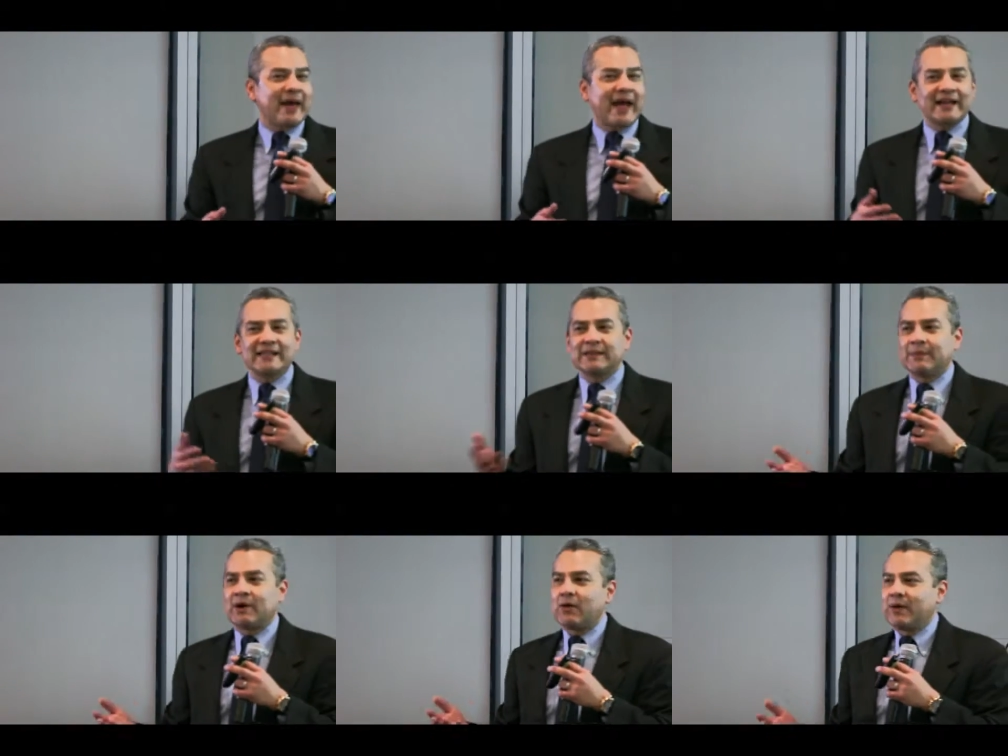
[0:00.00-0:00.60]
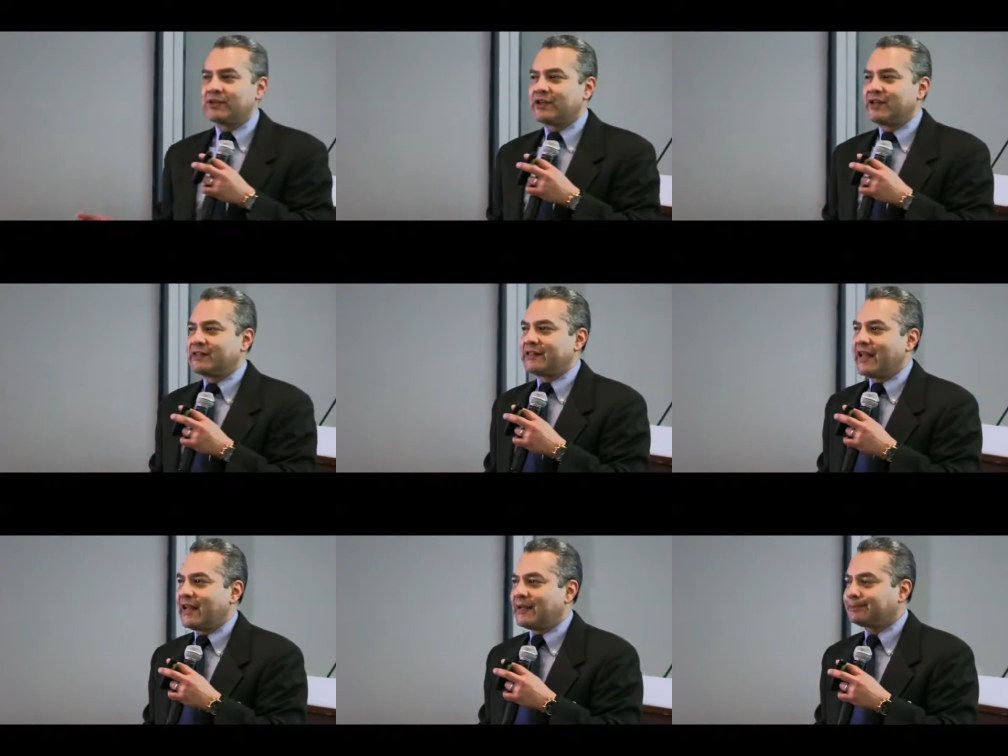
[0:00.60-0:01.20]
Maximo, which
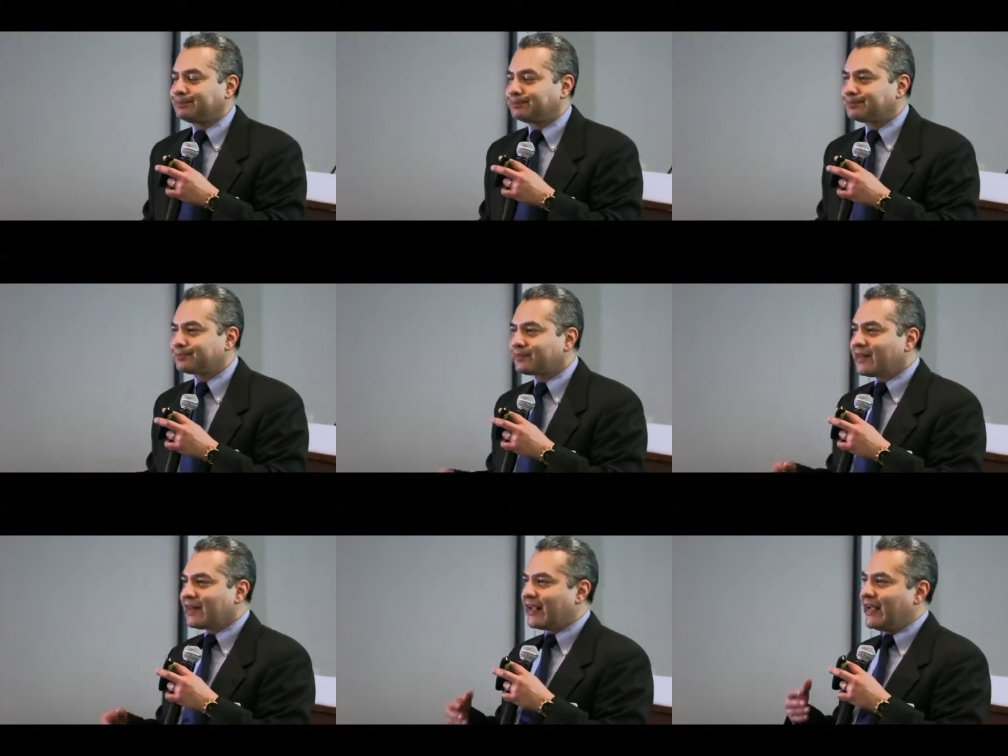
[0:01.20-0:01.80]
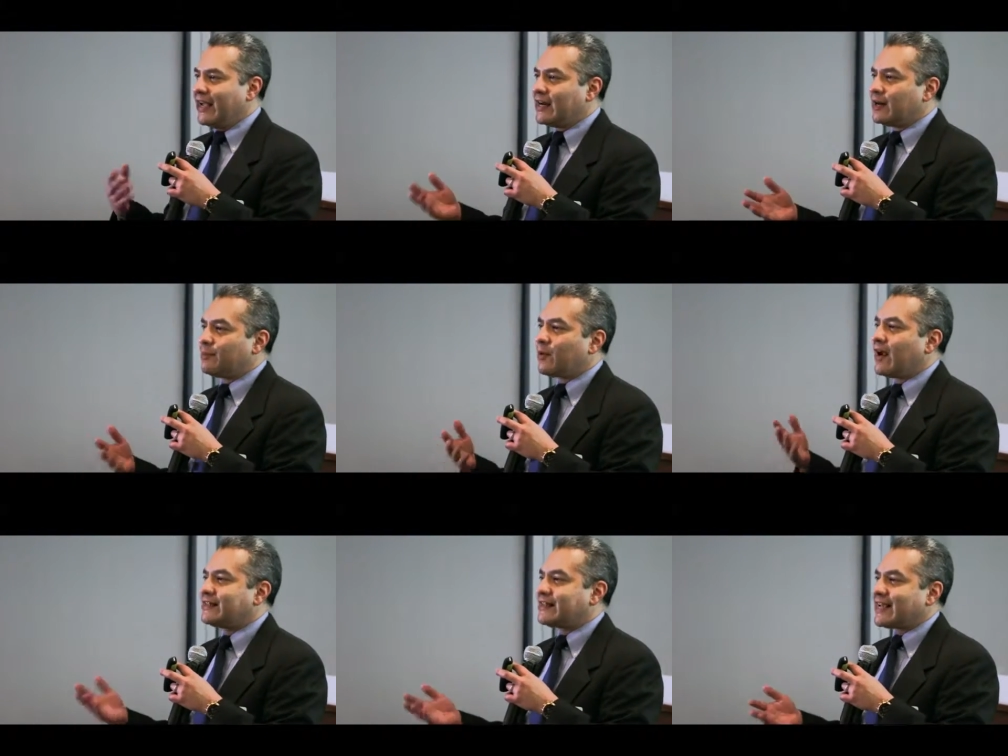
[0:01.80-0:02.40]
is a
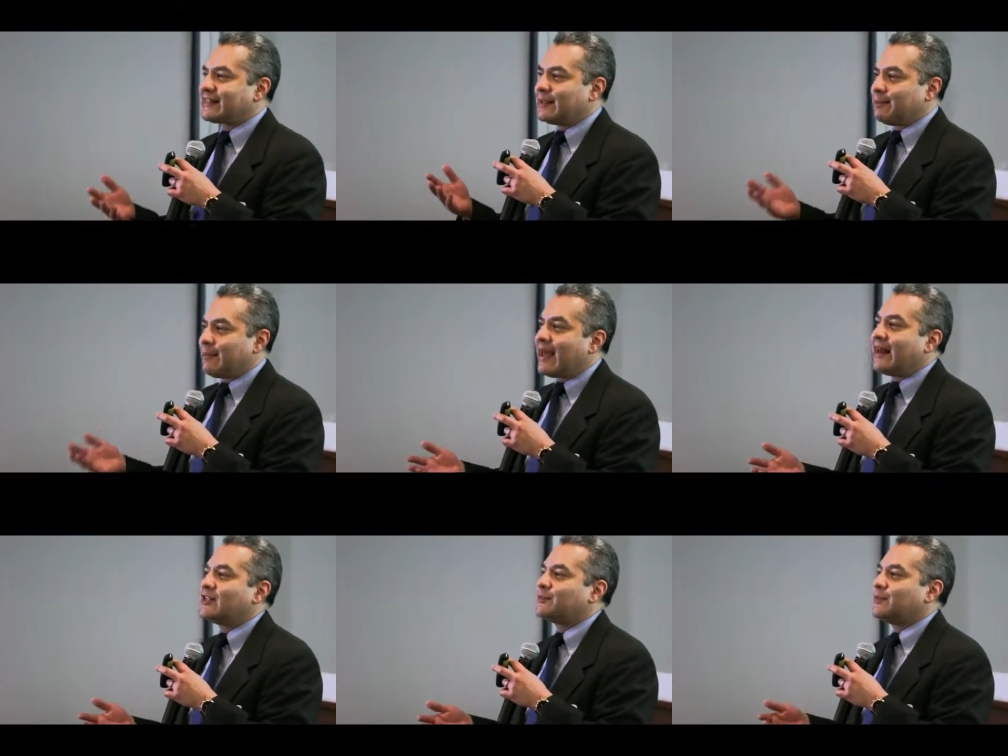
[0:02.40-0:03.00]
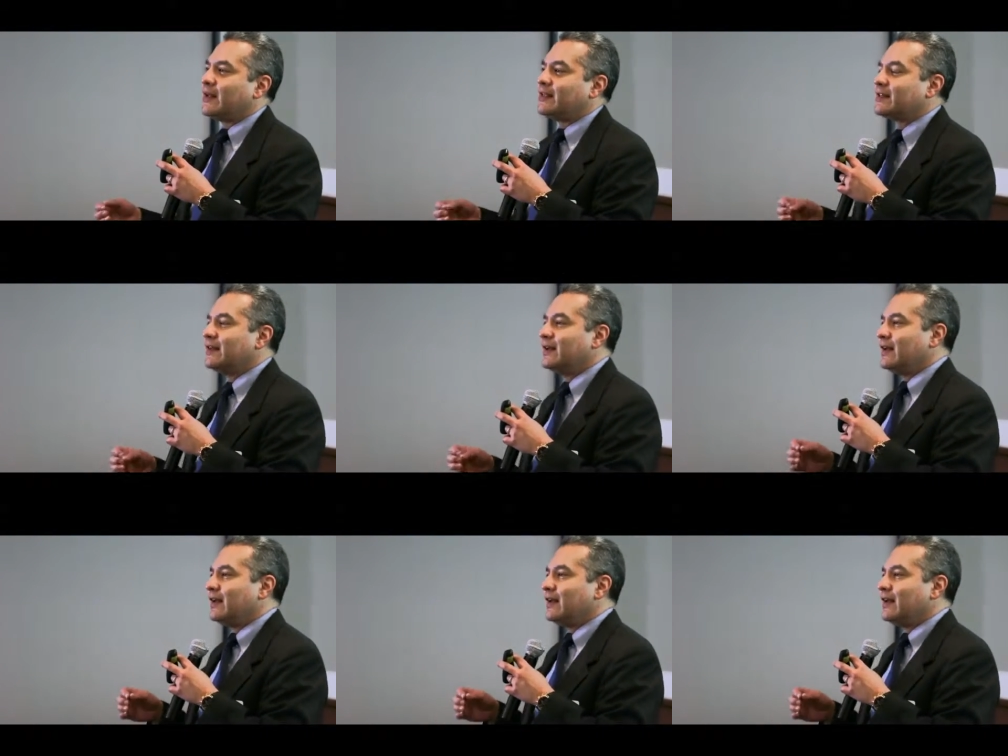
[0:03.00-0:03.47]
enterprise asset management